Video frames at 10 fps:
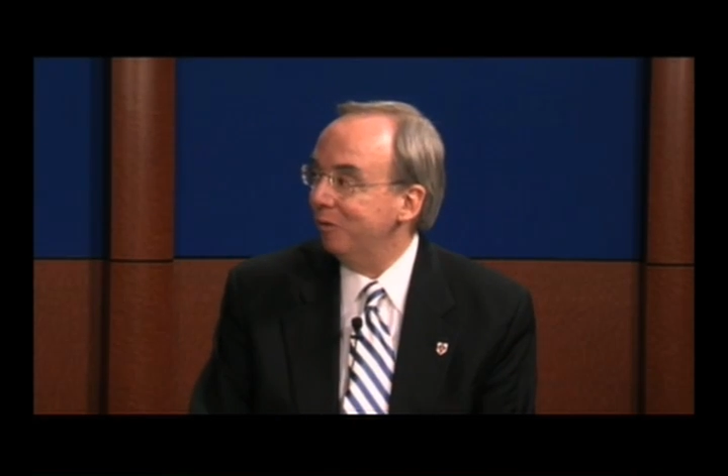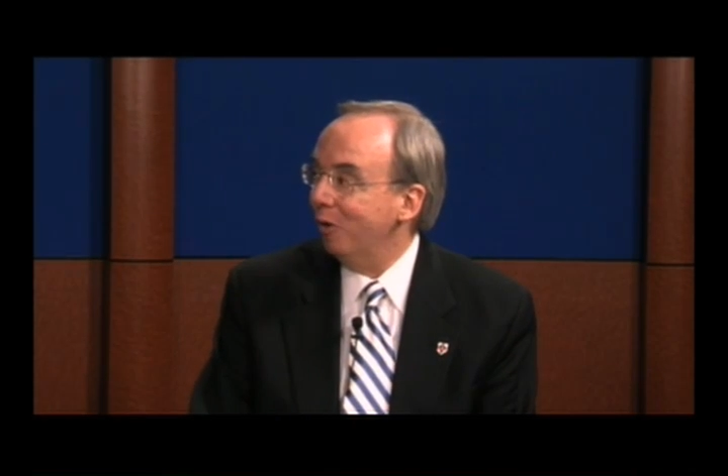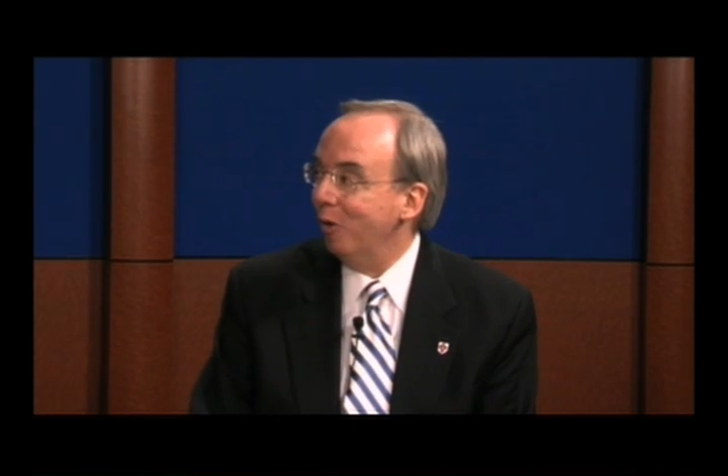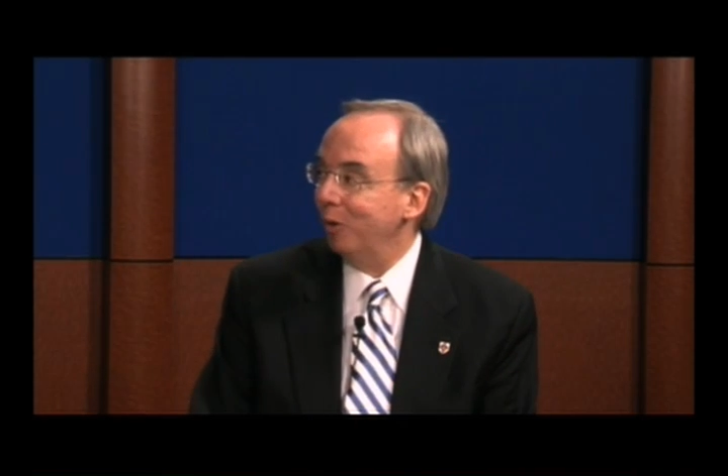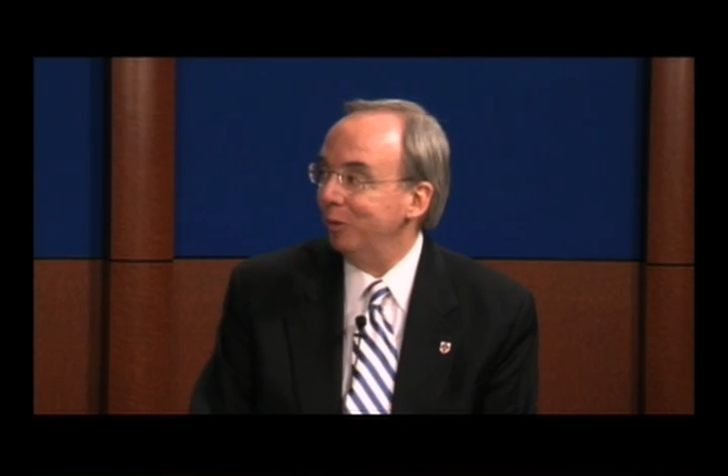
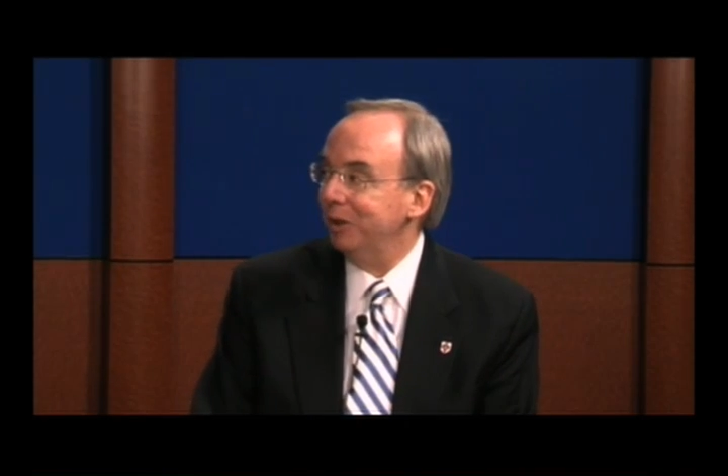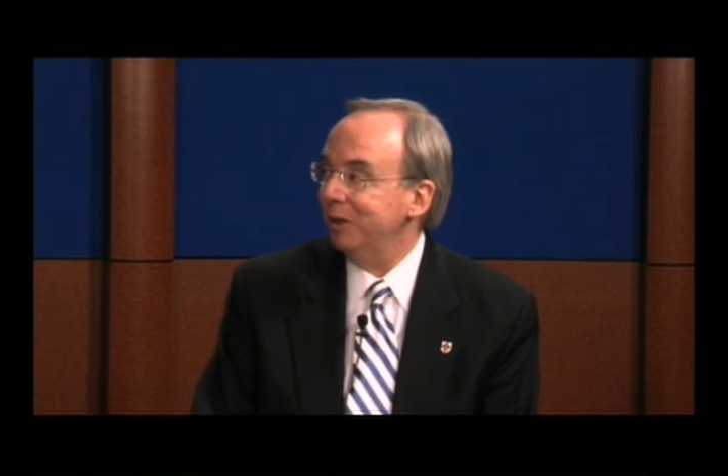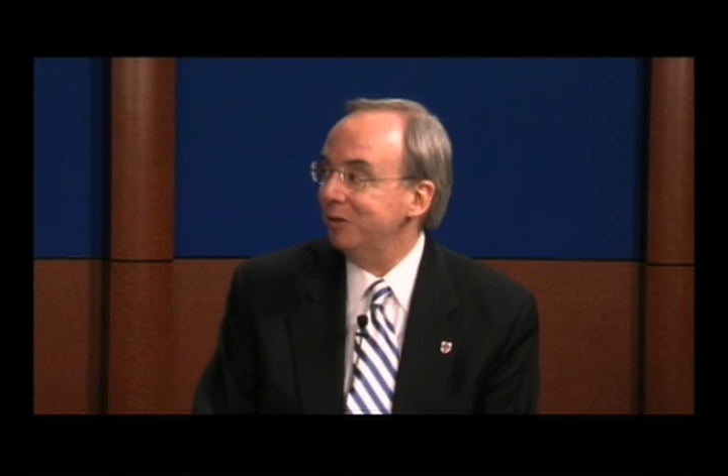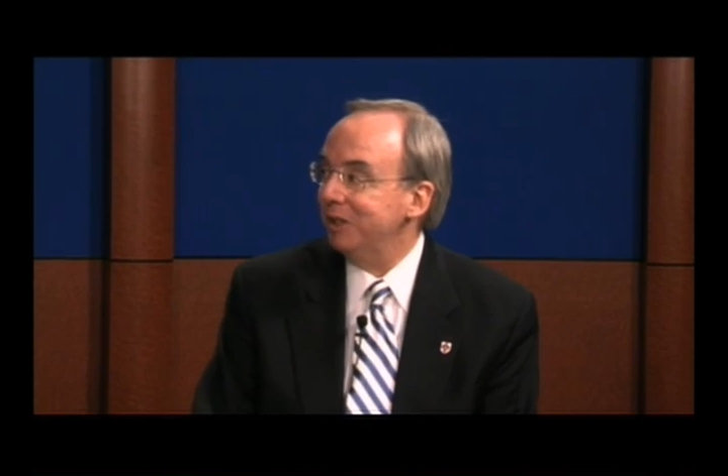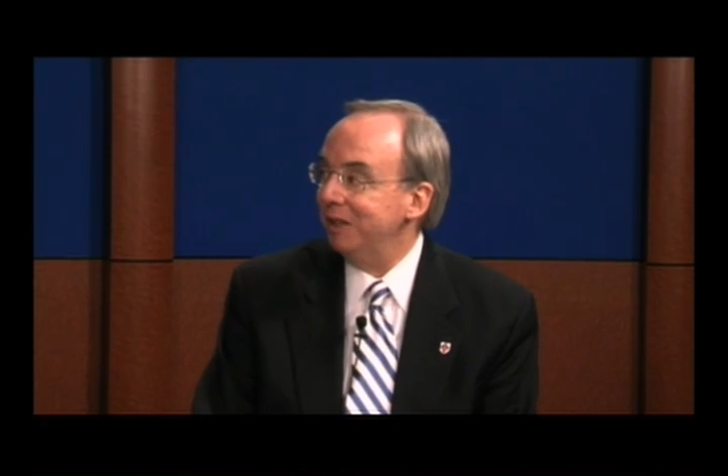forward with
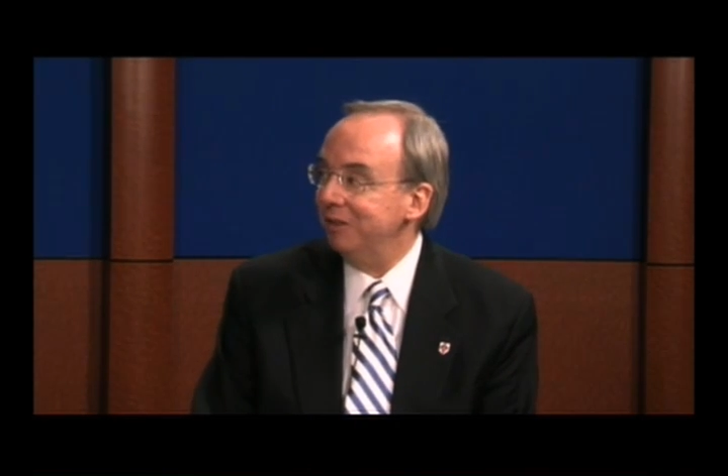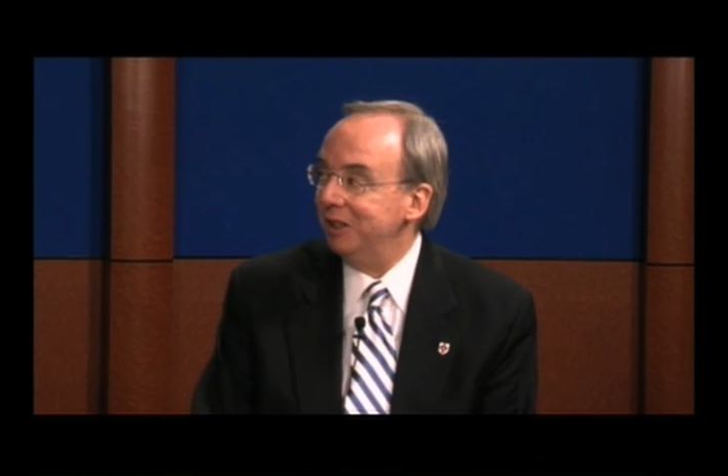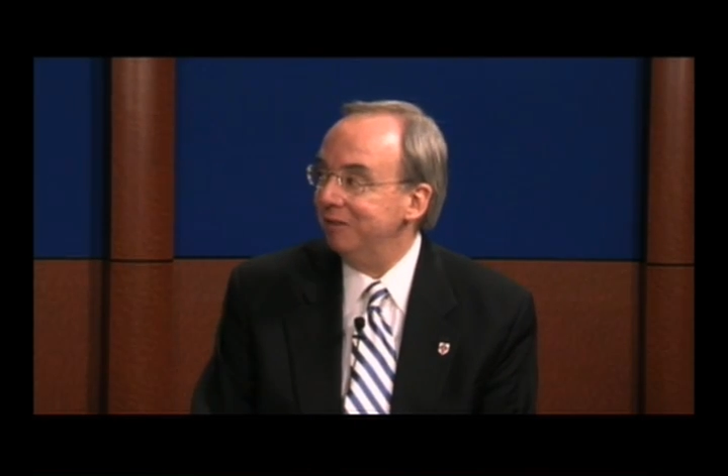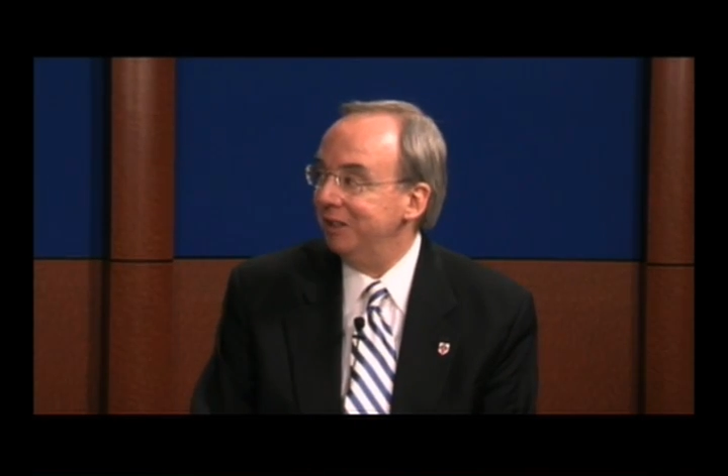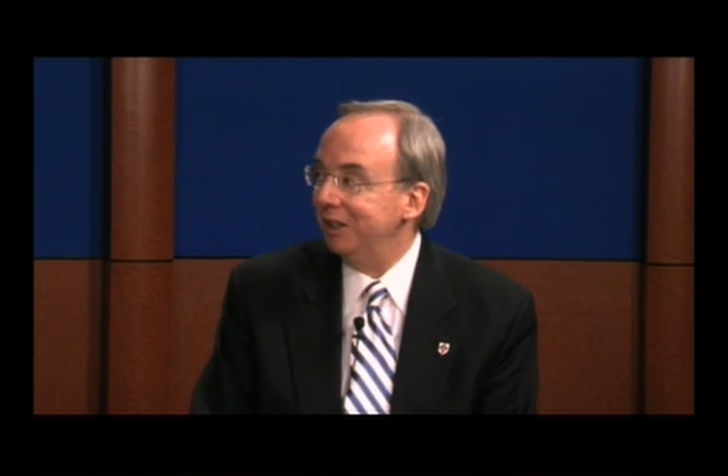Coach
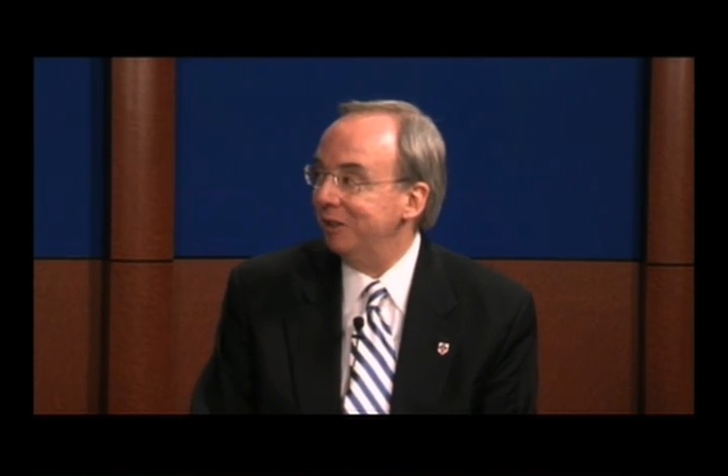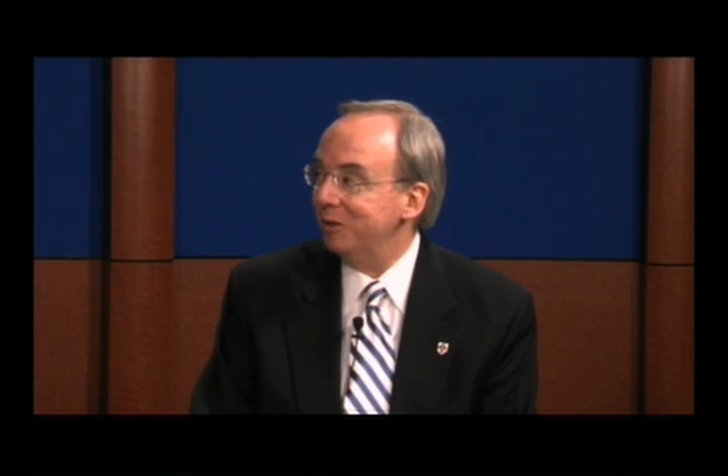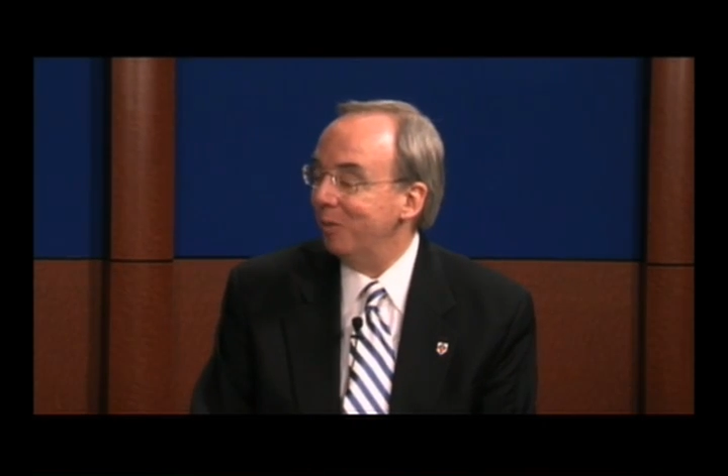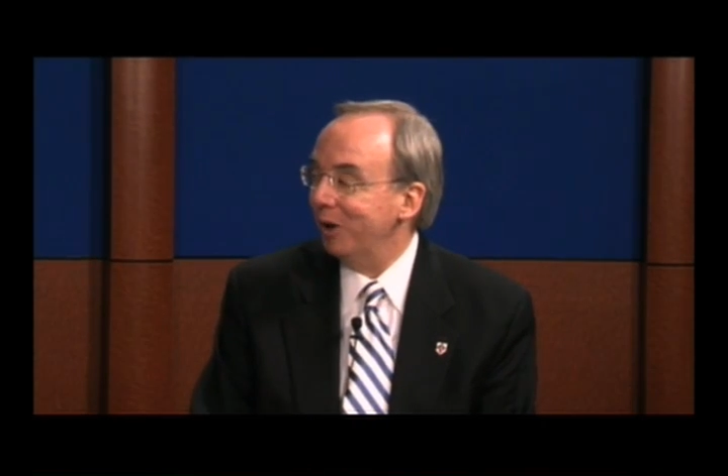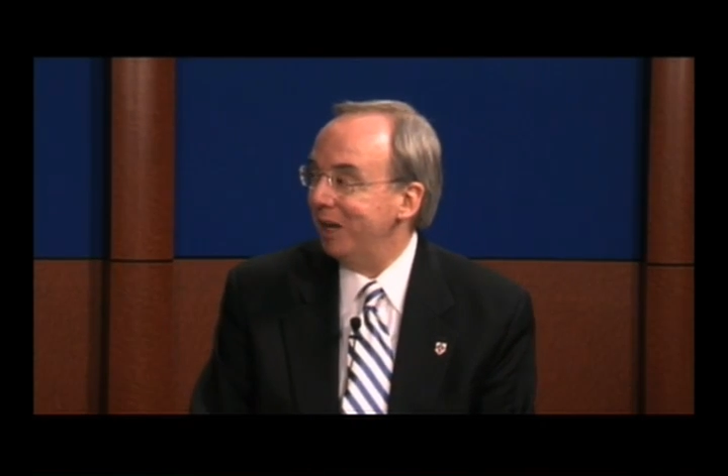David Niven and
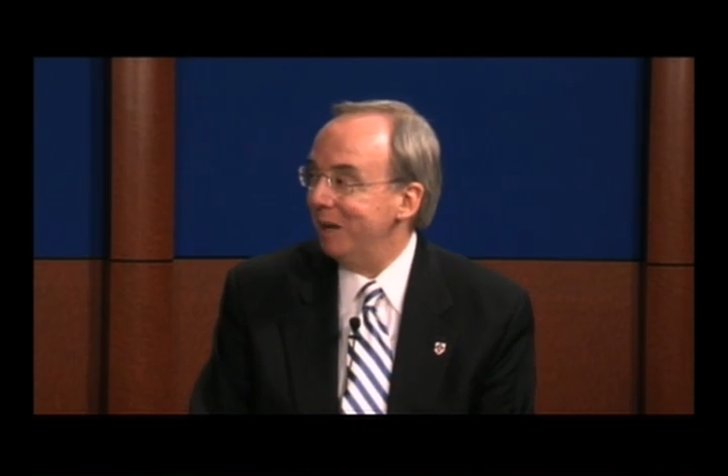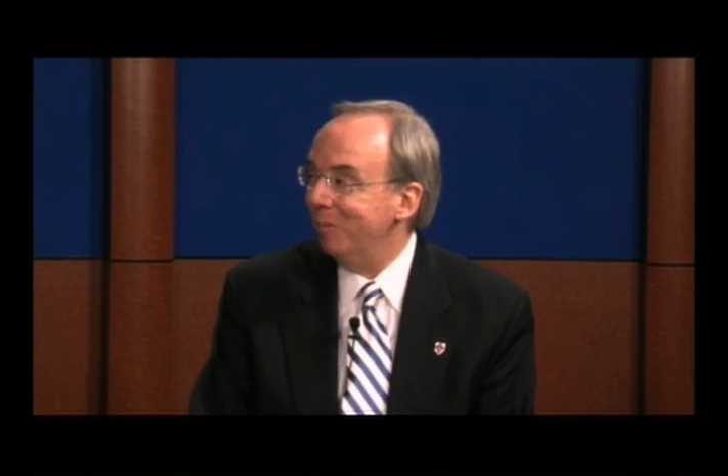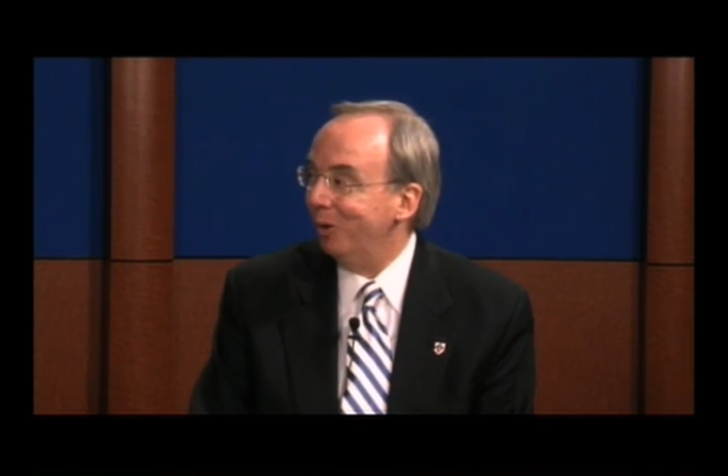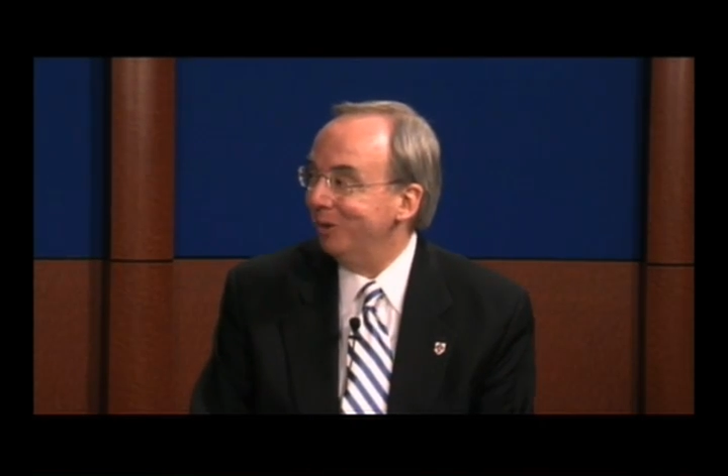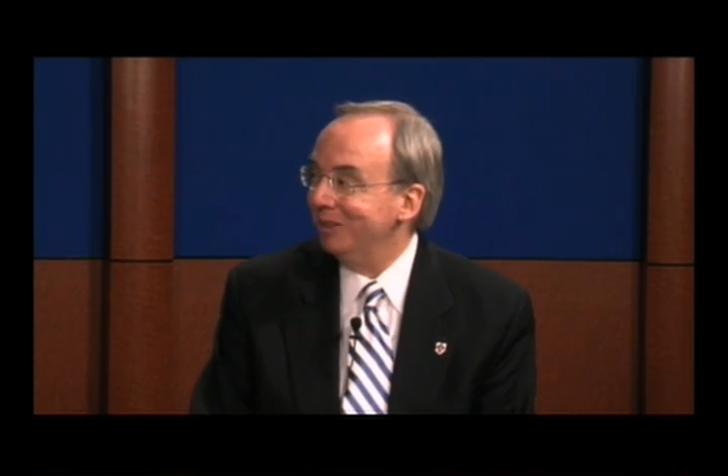Coach Mark
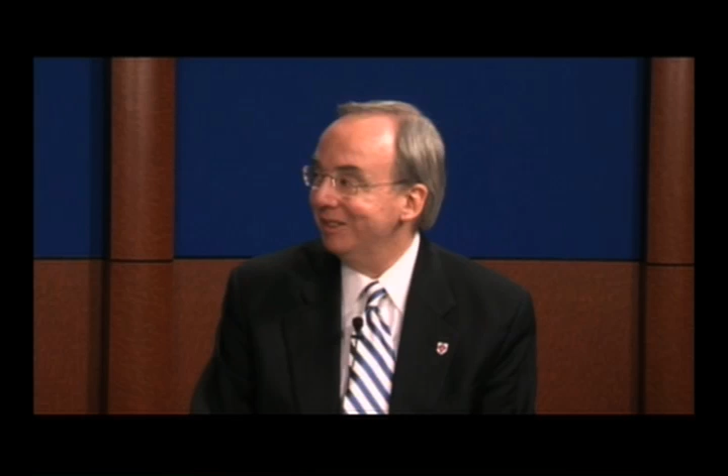Campbell.